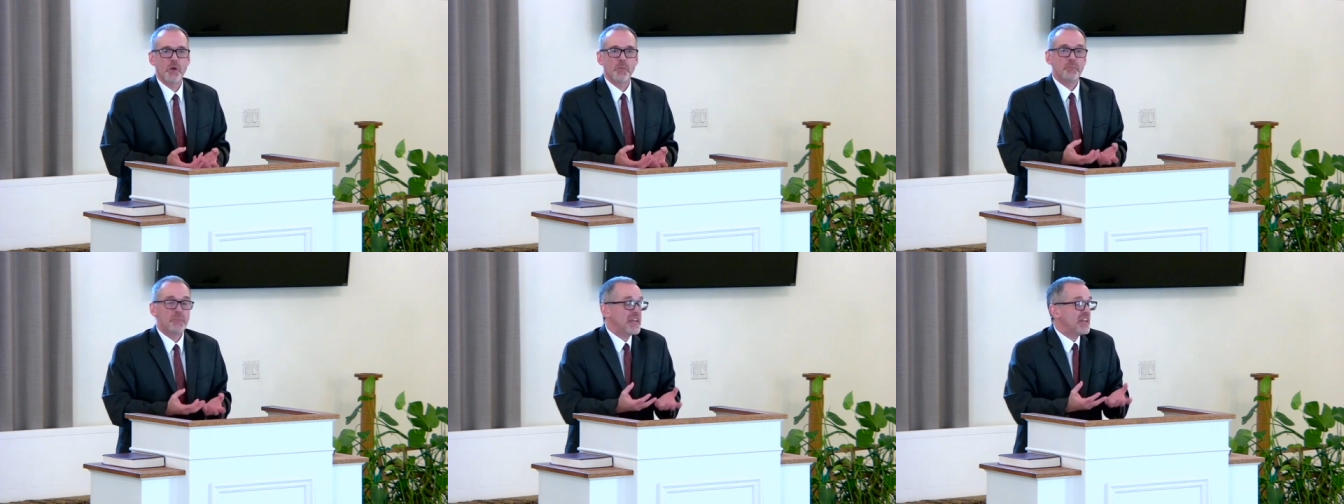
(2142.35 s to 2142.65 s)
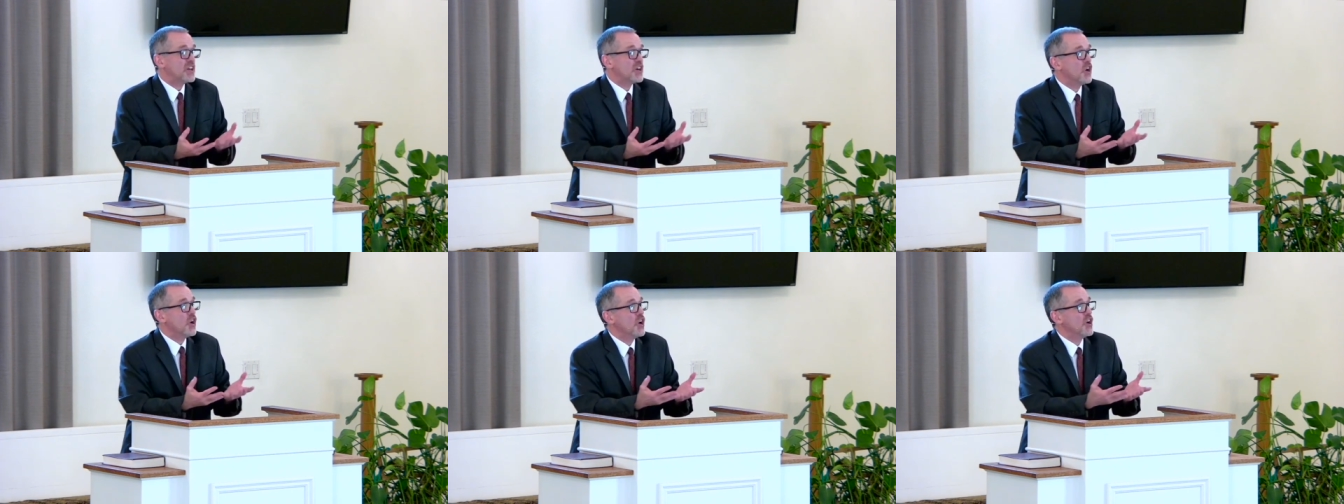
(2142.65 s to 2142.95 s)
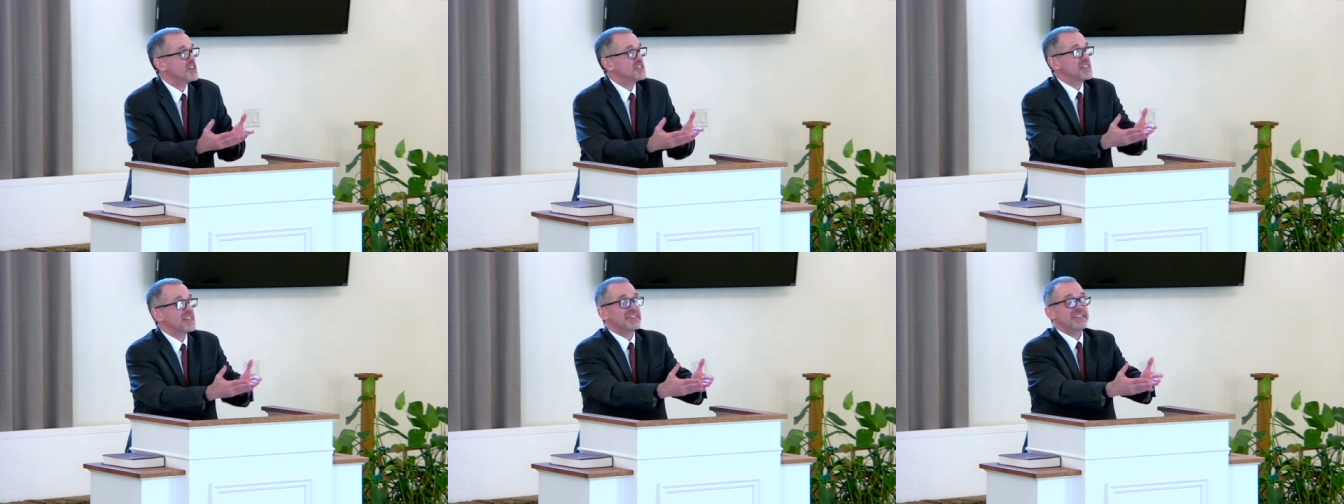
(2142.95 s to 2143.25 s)

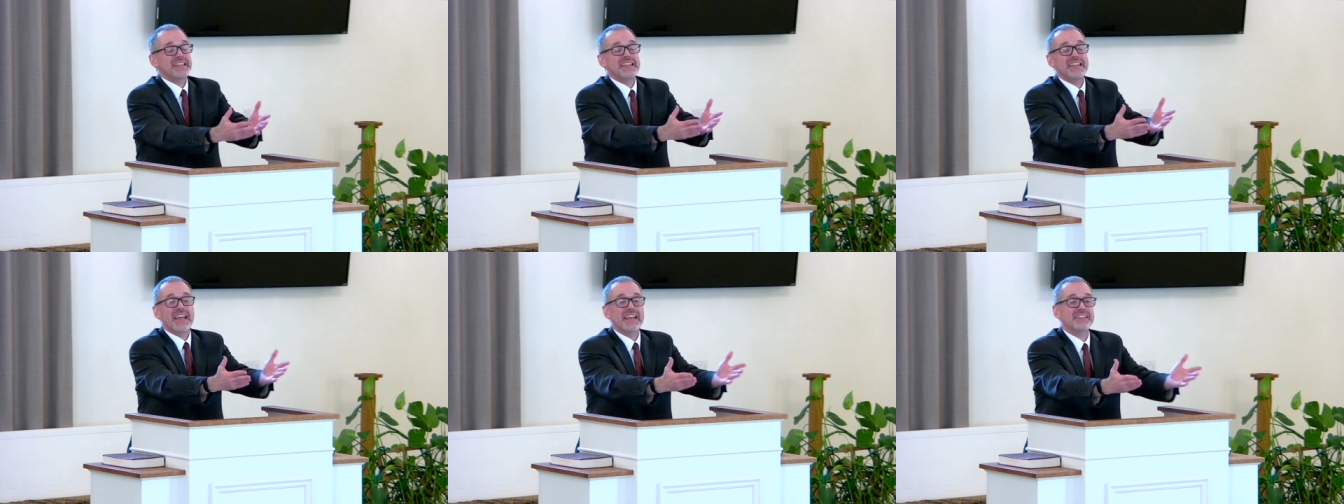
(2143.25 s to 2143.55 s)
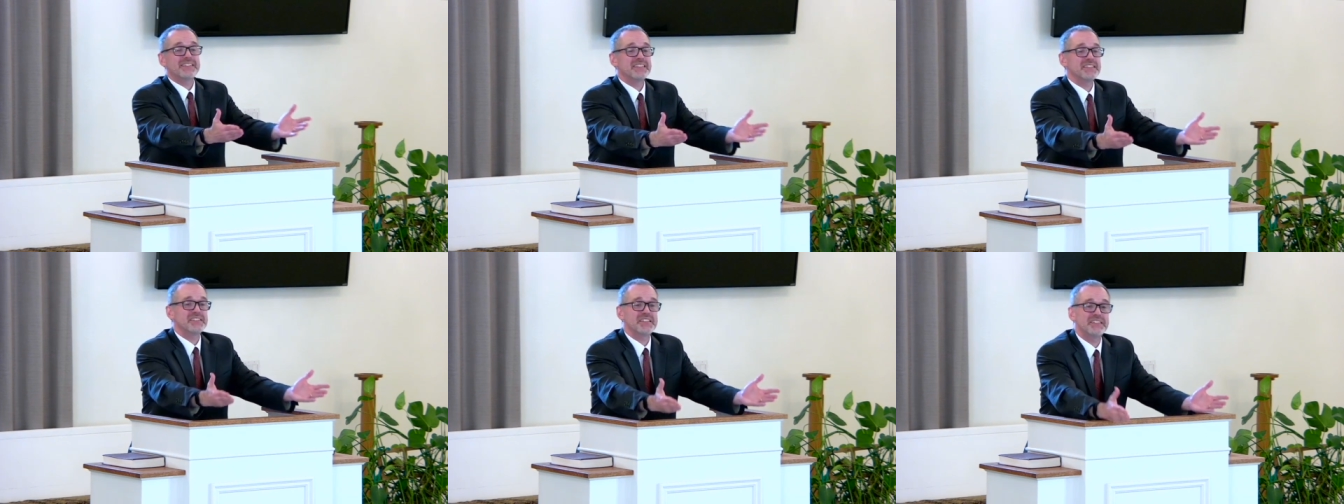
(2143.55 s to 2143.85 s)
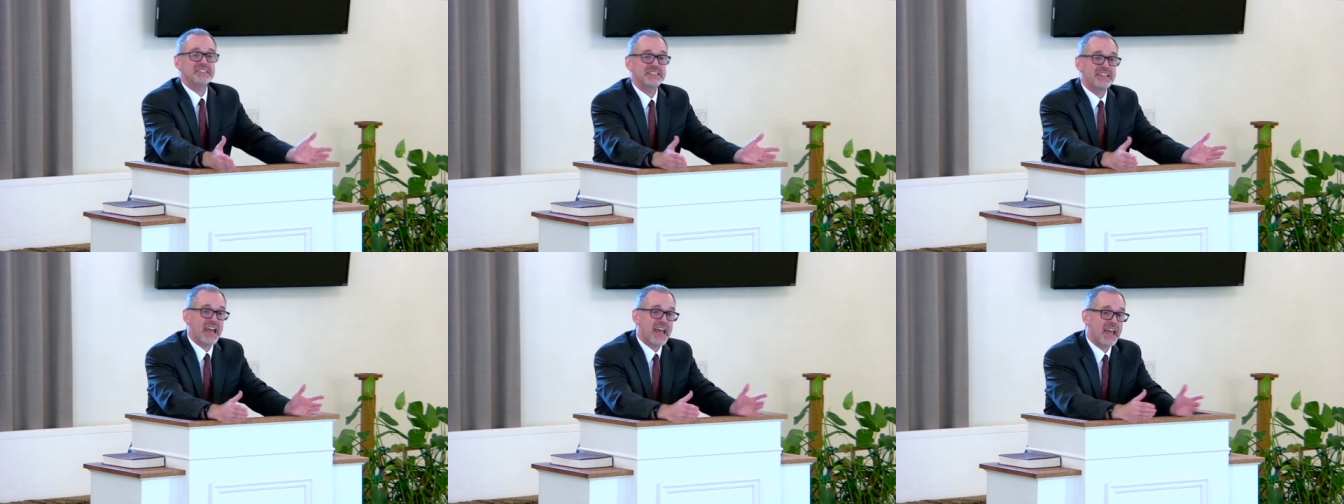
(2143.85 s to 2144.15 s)
because at the end of the
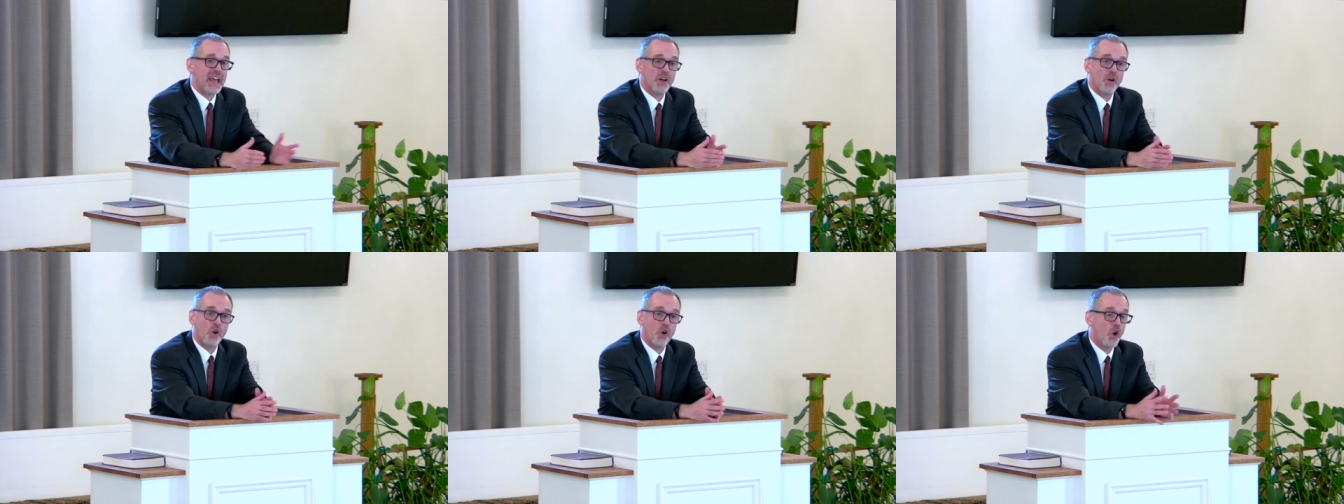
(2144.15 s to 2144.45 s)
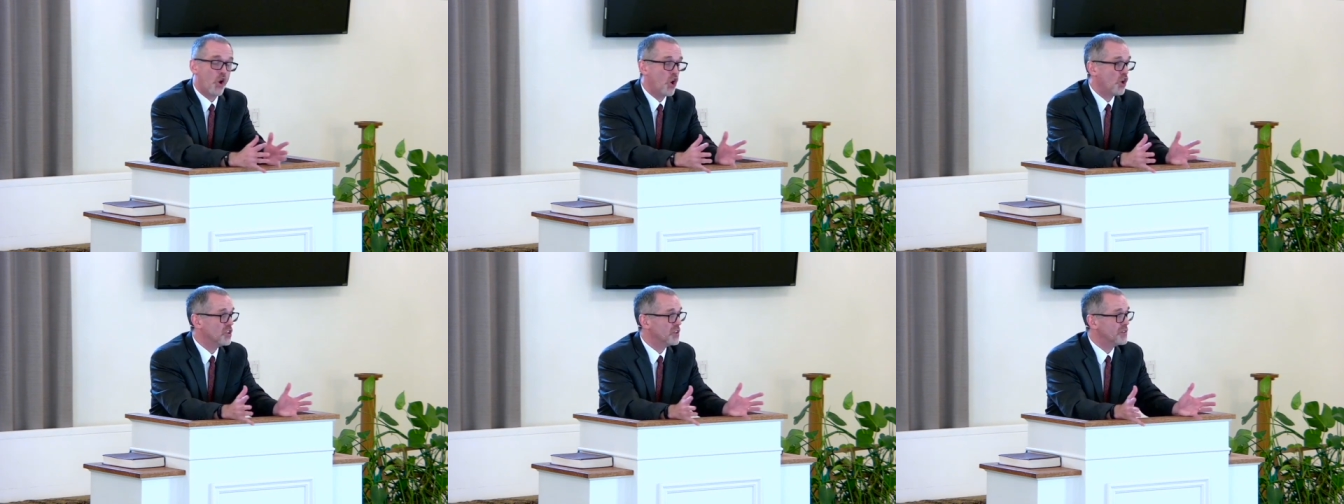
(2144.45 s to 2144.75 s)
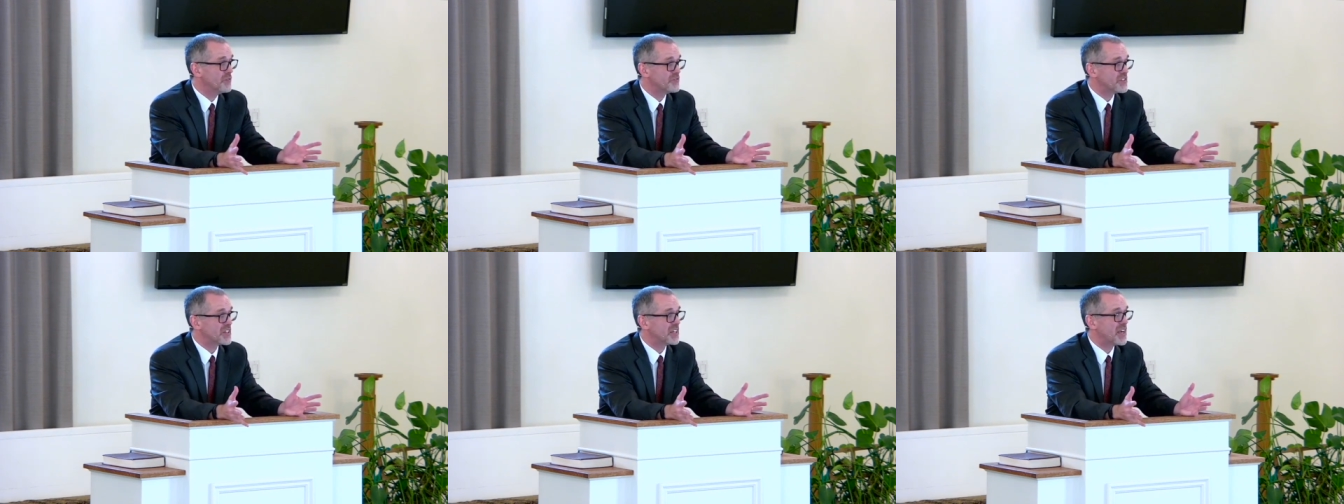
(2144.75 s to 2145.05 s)
day, all of the